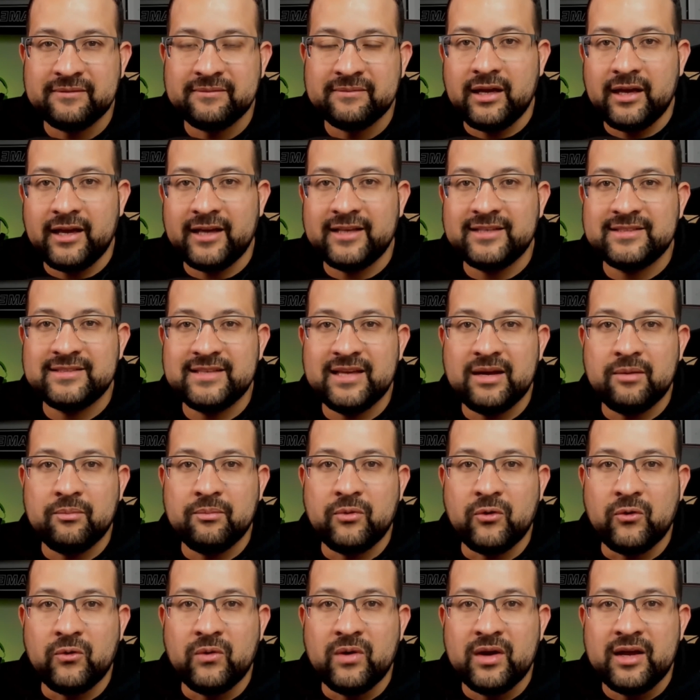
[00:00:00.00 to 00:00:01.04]

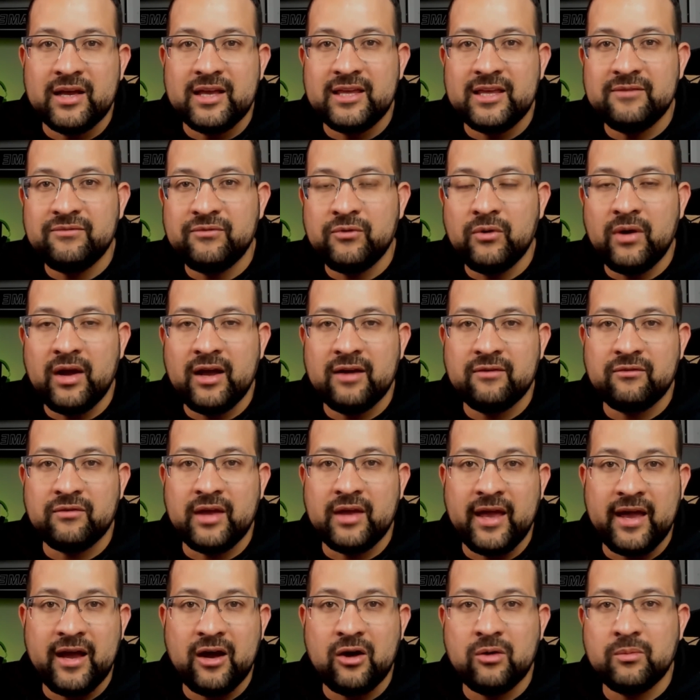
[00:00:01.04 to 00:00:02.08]
Example, if you have
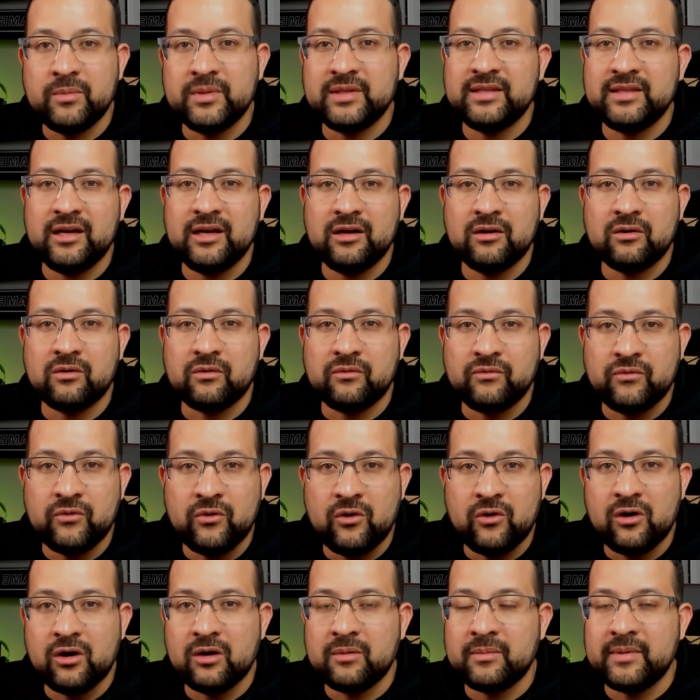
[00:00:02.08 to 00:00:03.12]
Helm,
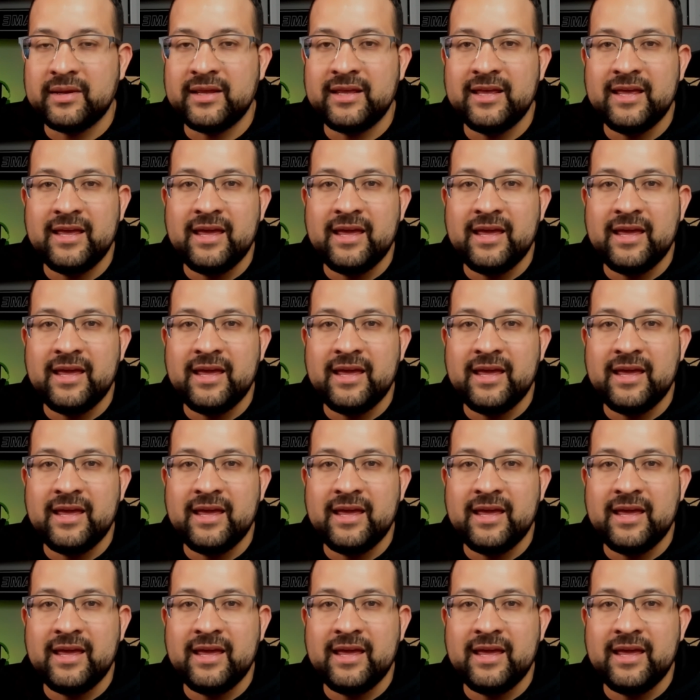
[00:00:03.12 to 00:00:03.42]
Terraform,